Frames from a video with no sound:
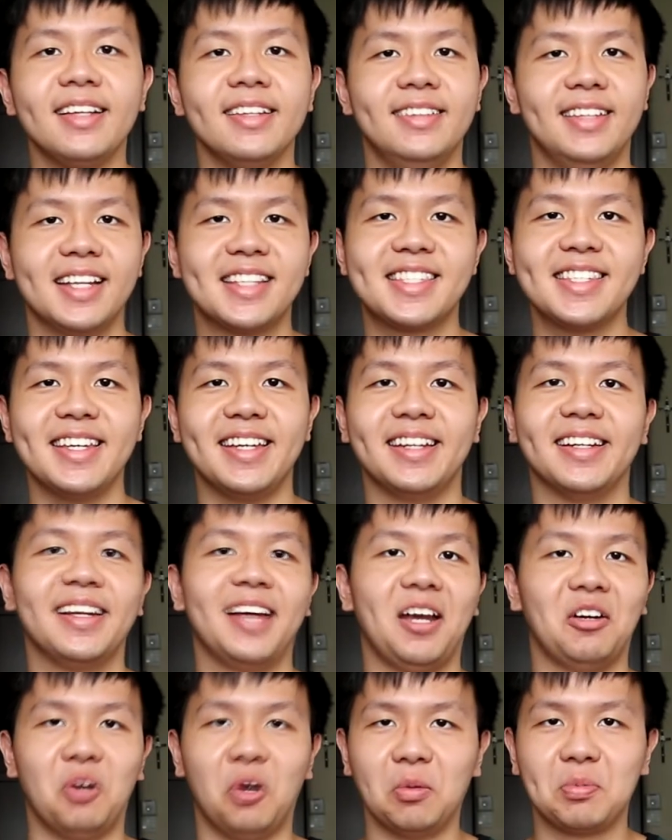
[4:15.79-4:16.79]
that's it,
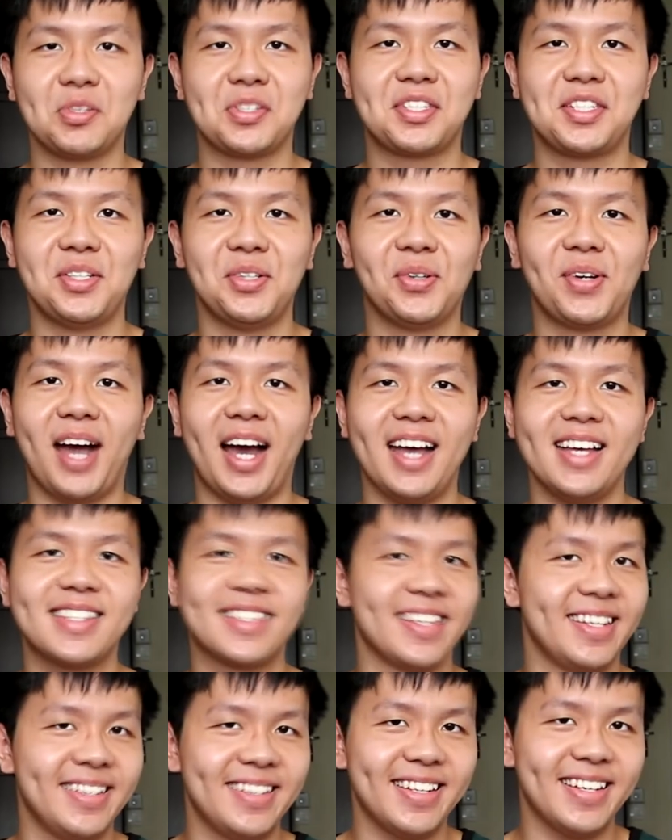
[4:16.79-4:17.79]
and hope to see you
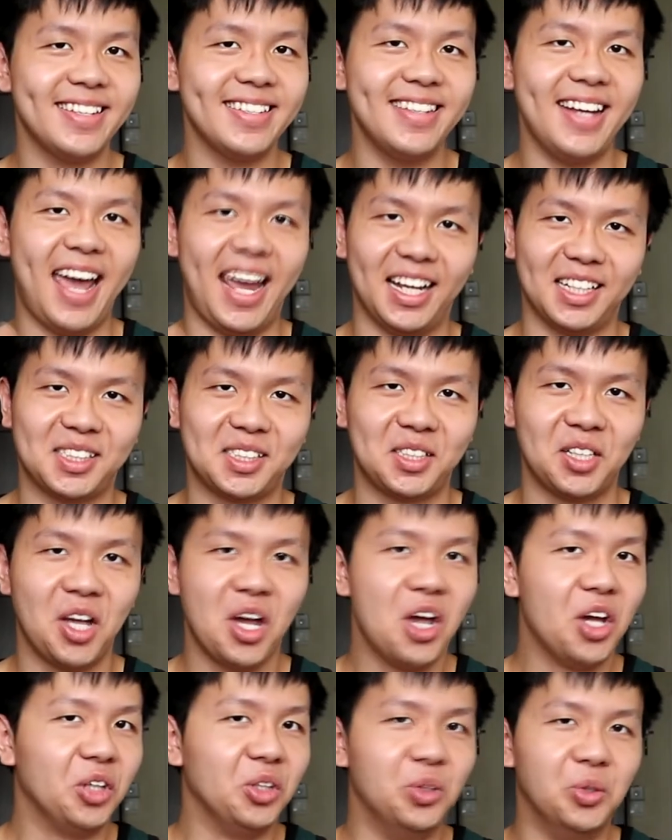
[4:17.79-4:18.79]
guys in the next
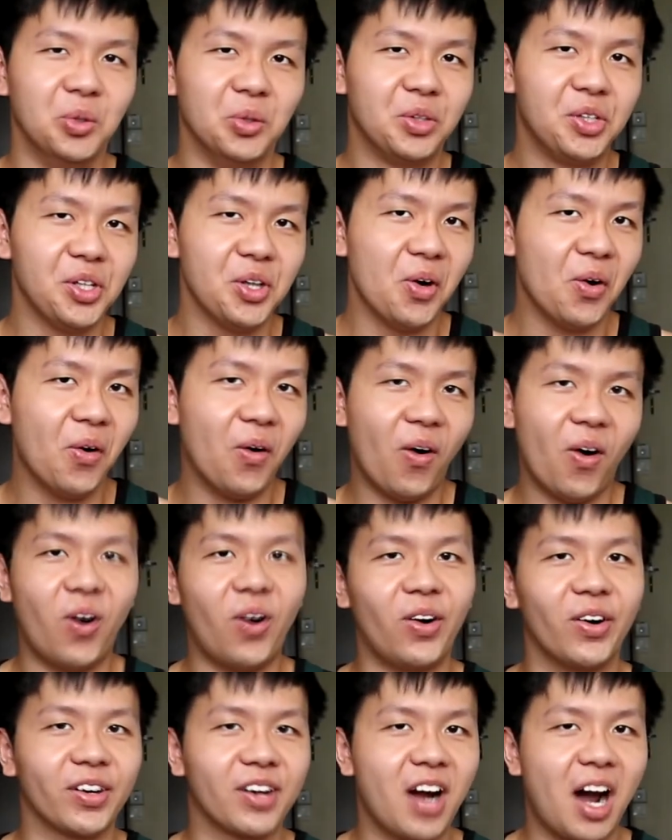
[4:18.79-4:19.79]
Yu-Gi-Oh!
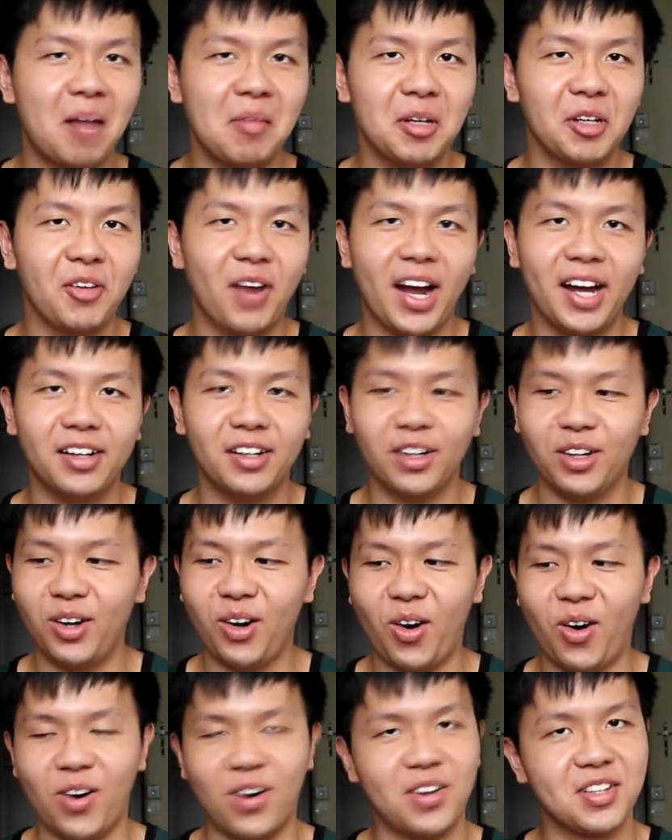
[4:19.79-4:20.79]
Or Kamen Rider
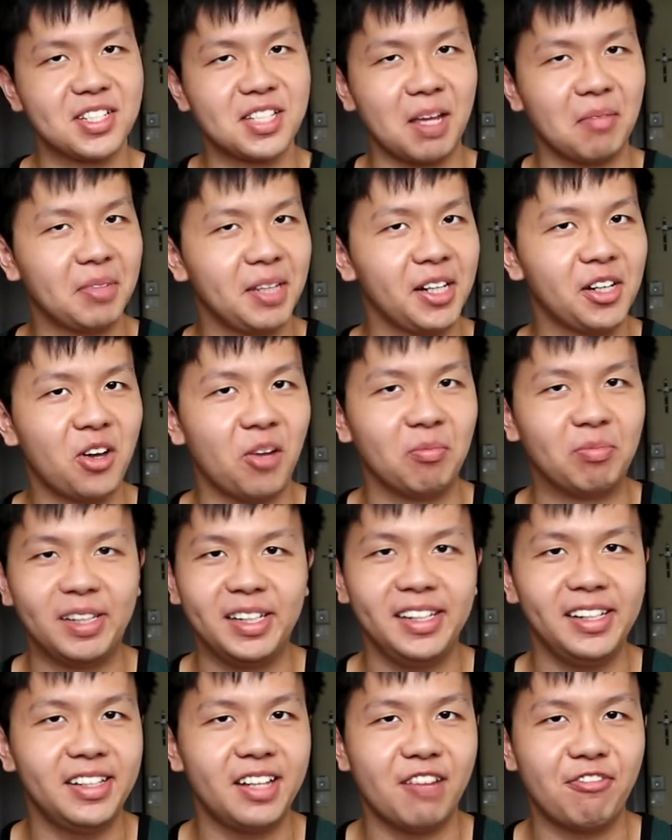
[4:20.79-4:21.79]
or something
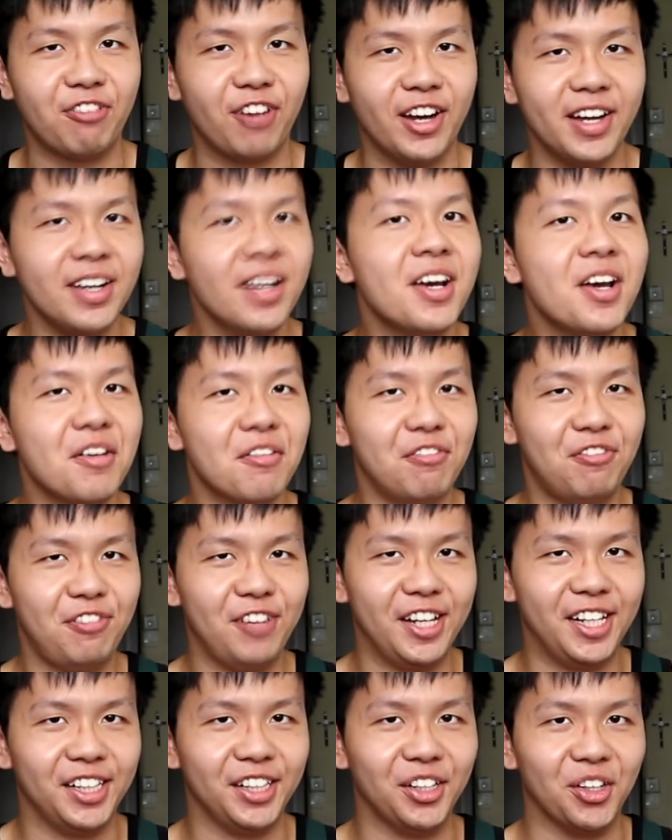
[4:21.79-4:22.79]
completely different
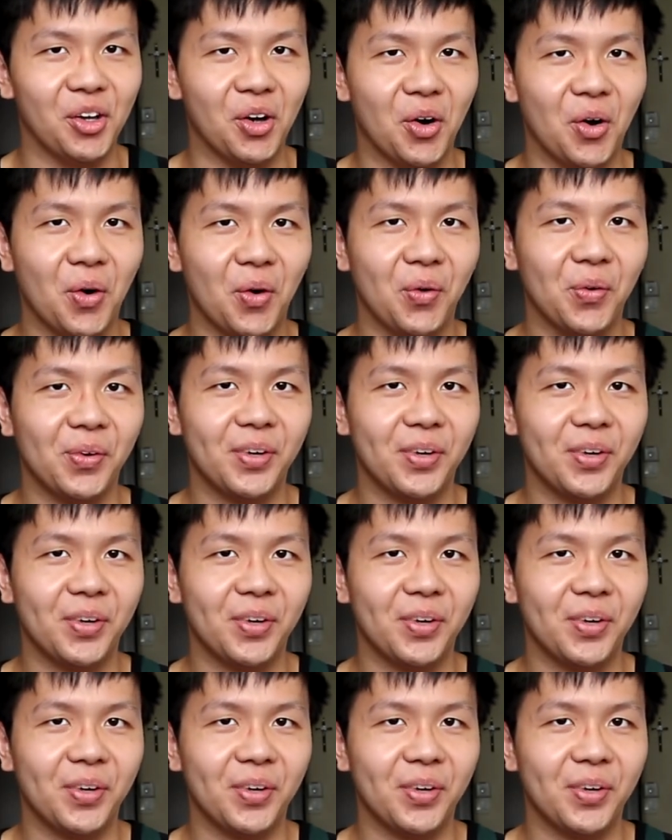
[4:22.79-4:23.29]
video.